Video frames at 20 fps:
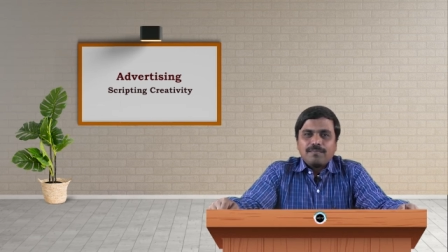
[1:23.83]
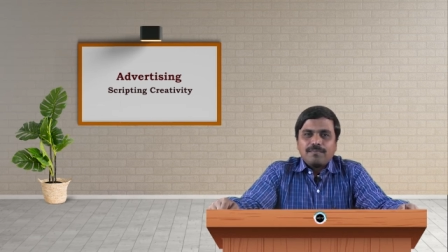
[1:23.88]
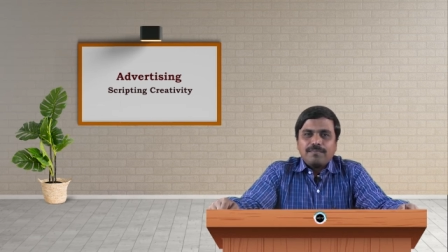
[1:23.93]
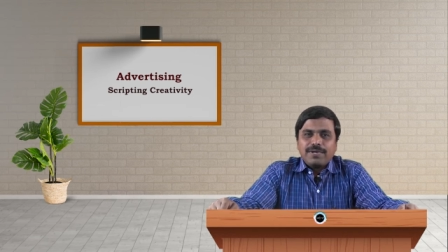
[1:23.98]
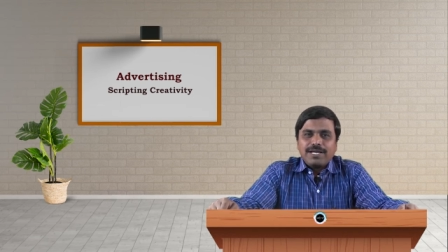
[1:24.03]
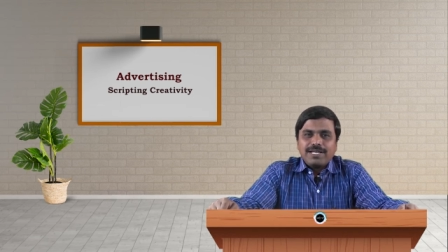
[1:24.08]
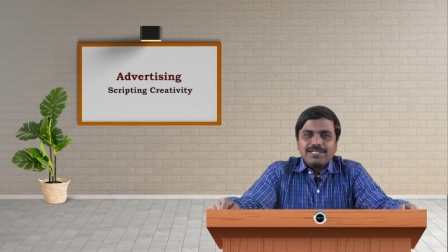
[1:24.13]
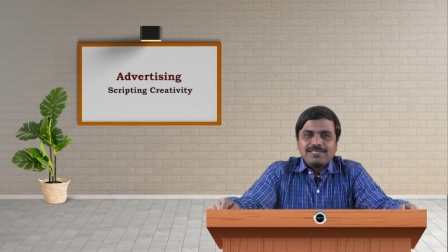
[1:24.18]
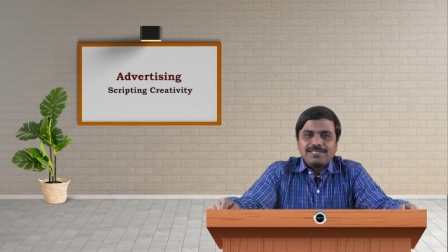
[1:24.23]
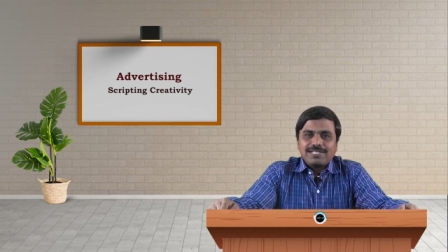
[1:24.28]

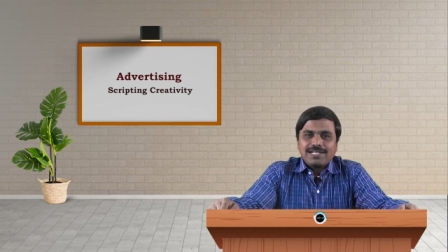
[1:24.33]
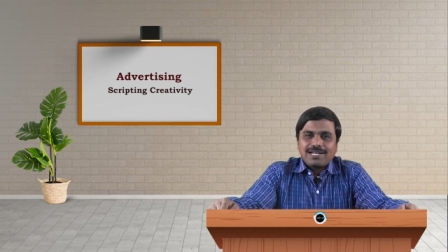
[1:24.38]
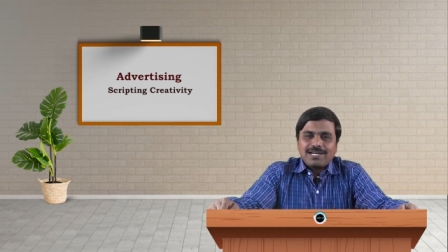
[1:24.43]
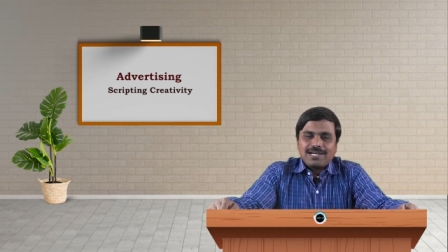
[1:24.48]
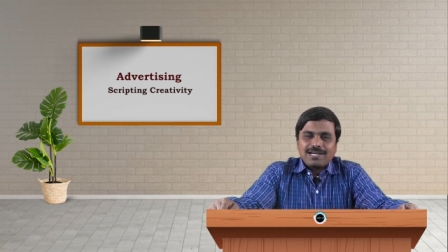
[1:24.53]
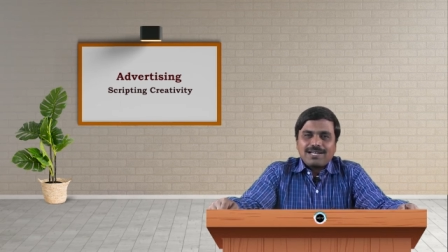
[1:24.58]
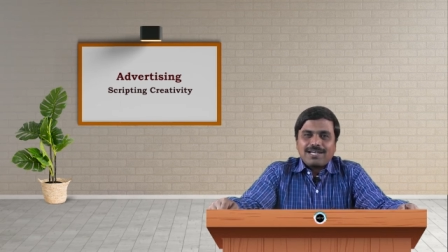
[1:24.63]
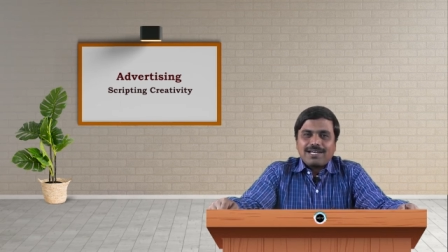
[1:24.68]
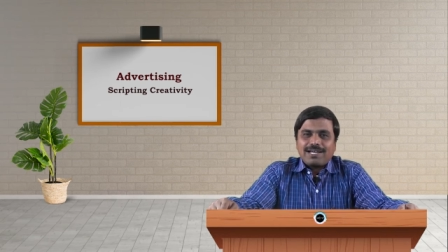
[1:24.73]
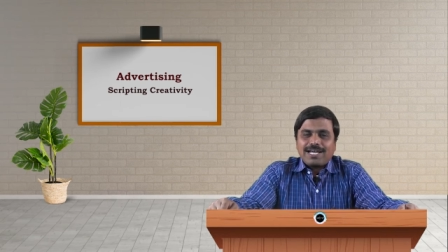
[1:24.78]

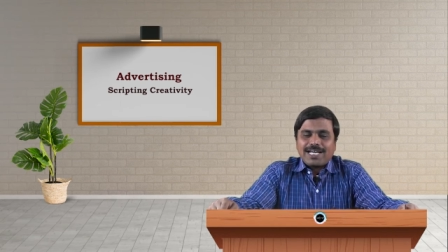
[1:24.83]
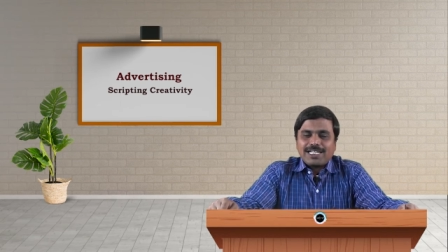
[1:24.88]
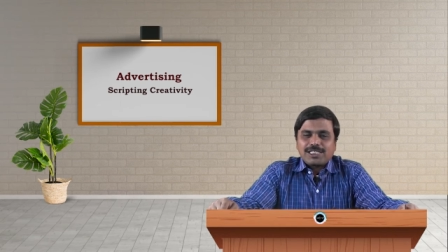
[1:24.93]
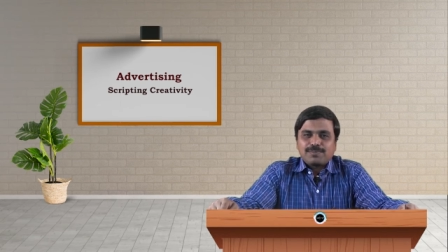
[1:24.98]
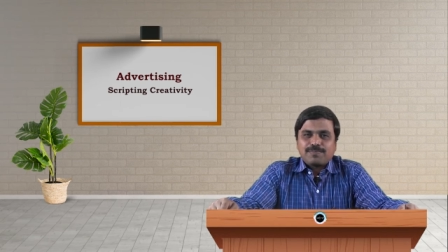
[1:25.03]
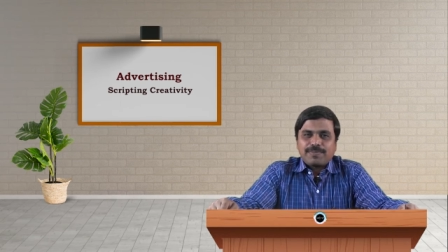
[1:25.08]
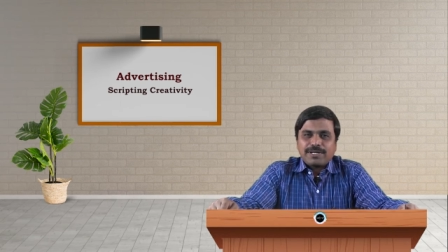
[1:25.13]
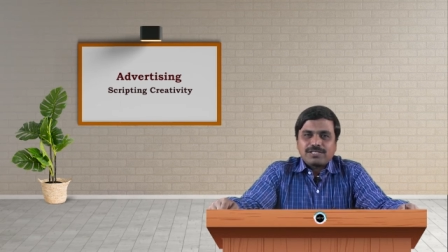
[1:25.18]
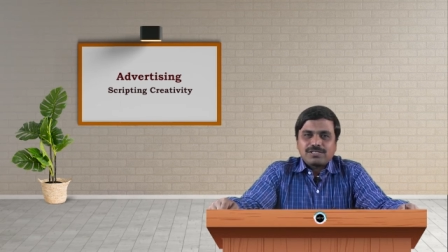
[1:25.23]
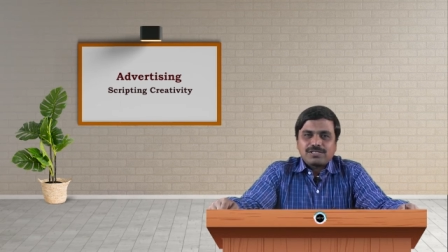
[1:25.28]
basic
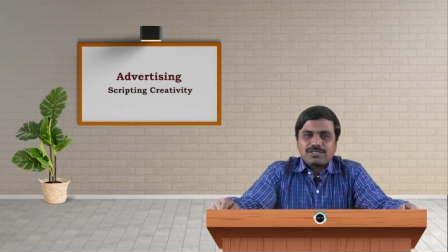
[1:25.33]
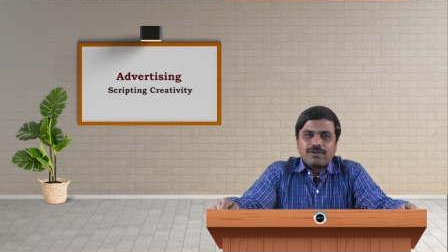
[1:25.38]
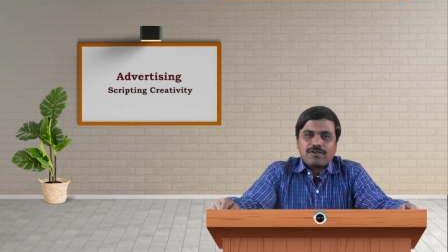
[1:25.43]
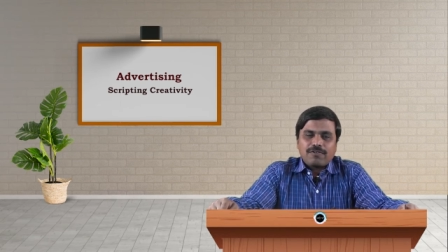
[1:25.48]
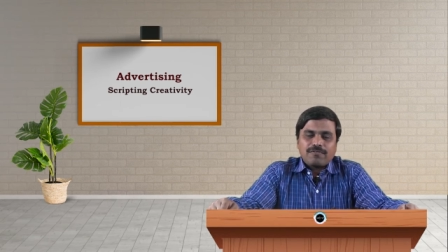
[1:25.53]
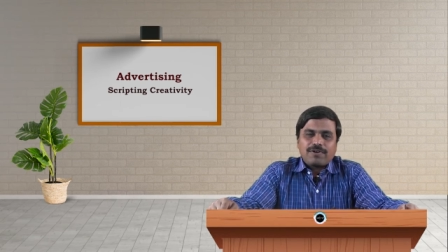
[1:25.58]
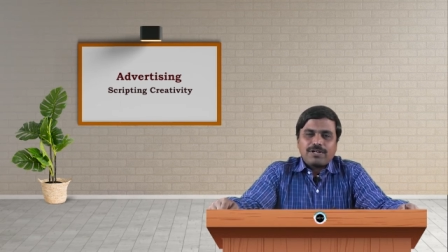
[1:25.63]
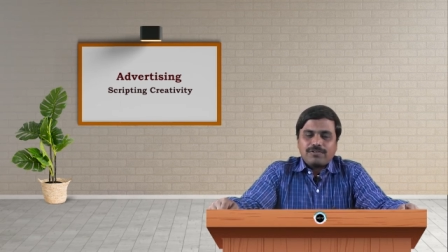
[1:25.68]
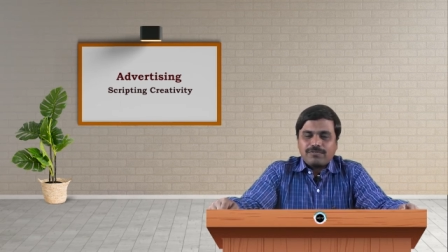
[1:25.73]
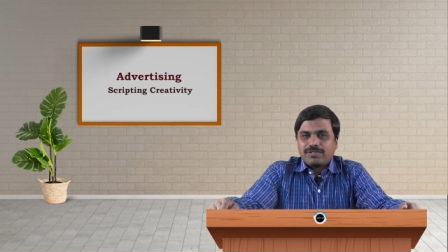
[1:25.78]
aspects
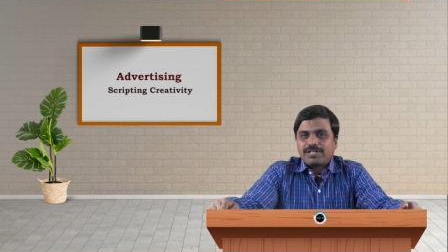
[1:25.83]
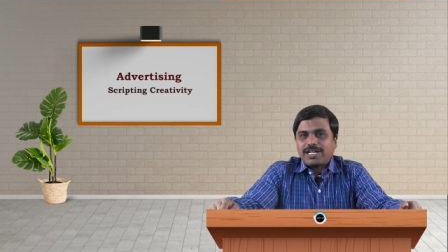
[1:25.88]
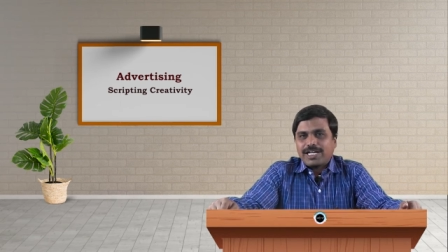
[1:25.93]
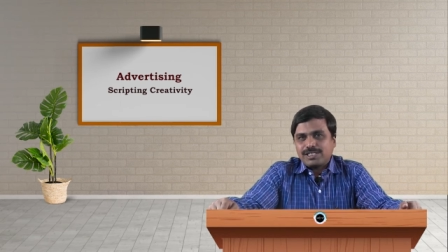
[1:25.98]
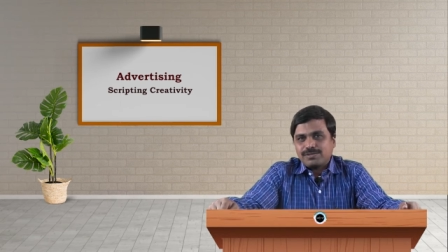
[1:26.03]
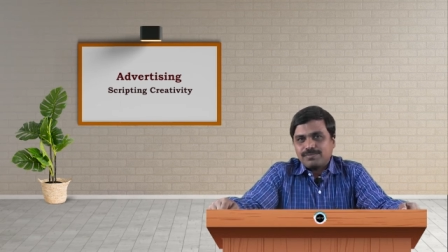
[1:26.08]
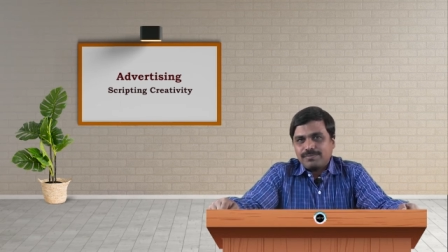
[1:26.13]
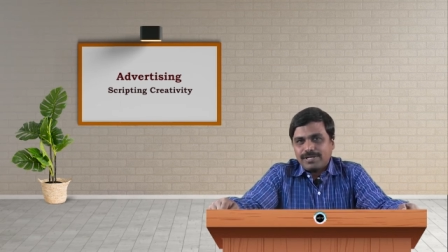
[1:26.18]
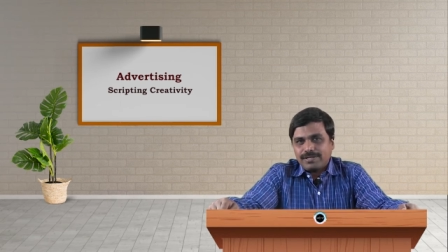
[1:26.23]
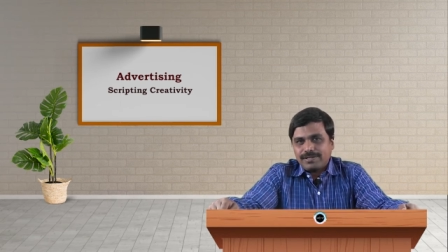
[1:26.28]
of
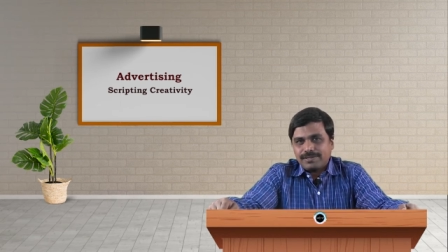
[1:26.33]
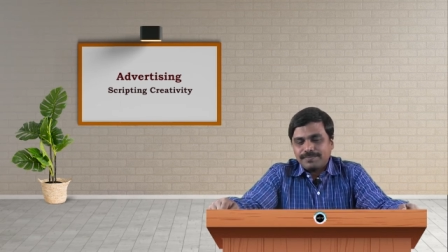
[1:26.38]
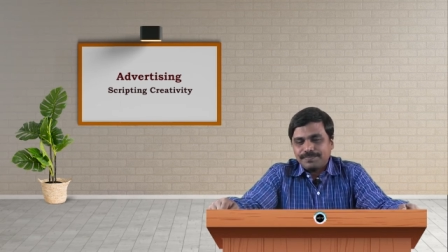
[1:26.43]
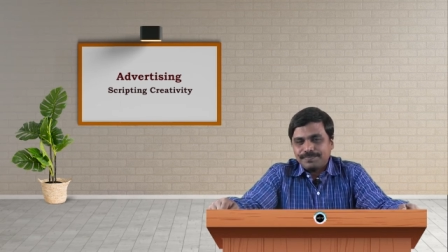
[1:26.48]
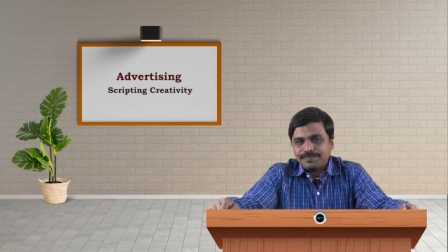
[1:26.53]
advertisement.